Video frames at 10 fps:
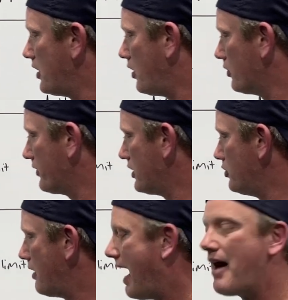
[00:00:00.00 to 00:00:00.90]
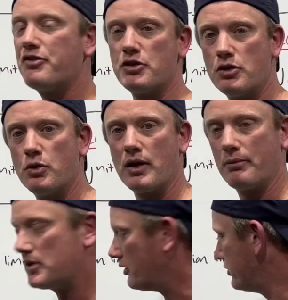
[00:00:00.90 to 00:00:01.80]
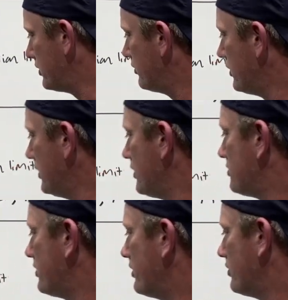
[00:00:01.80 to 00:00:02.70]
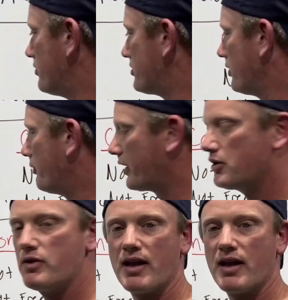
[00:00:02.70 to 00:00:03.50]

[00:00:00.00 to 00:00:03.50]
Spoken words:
have to do what I'm telling you to do. So, and we can do that immediately.